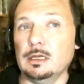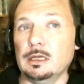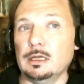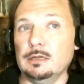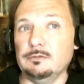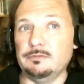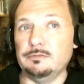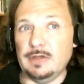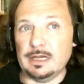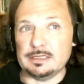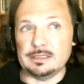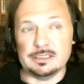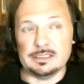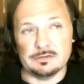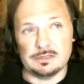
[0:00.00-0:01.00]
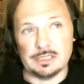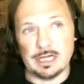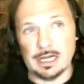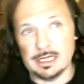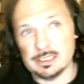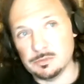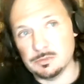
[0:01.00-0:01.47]
In fact, things have
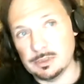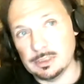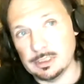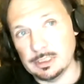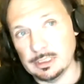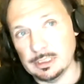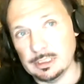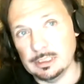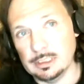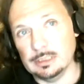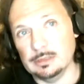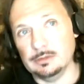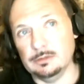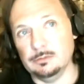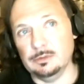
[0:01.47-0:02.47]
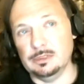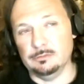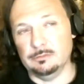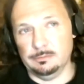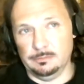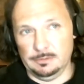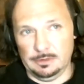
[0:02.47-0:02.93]
changed with the
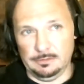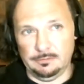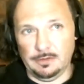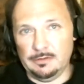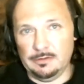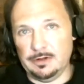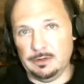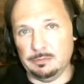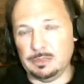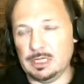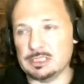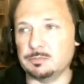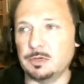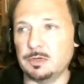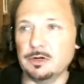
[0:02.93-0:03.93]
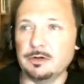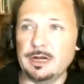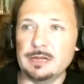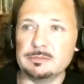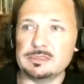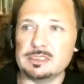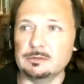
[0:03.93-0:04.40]
500 plus
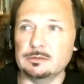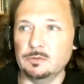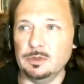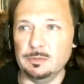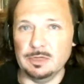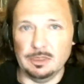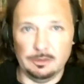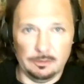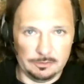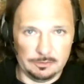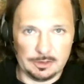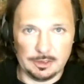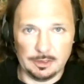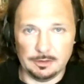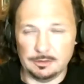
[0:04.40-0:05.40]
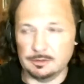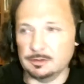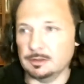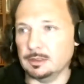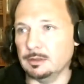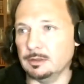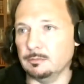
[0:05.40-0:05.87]
programs. Women are also
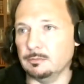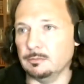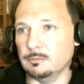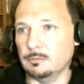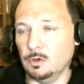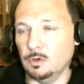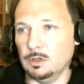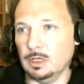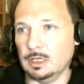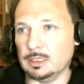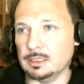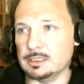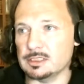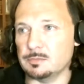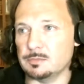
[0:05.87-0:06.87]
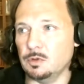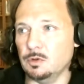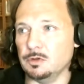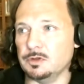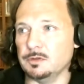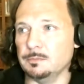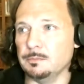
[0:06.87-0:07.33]
more likely to
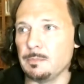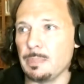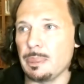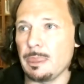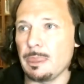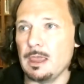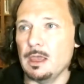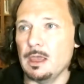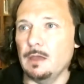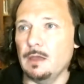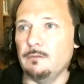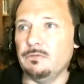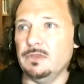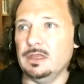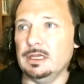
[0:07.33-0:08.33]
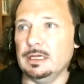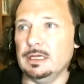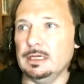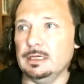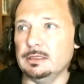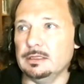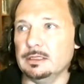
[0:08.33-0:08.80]
support them.
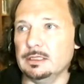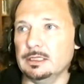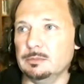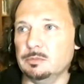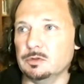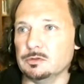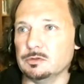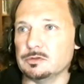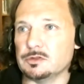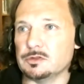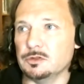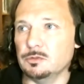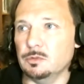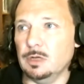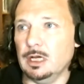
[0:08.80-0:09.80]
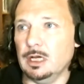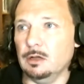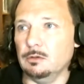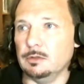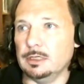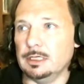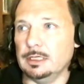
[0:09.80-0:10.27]
The Liberals do
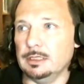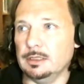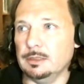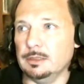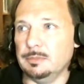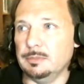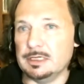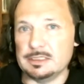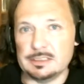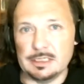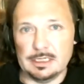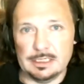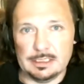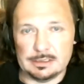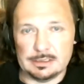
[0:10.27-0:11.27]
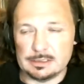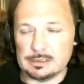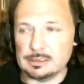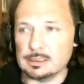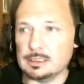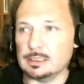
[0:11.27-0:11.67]
well in the big cities.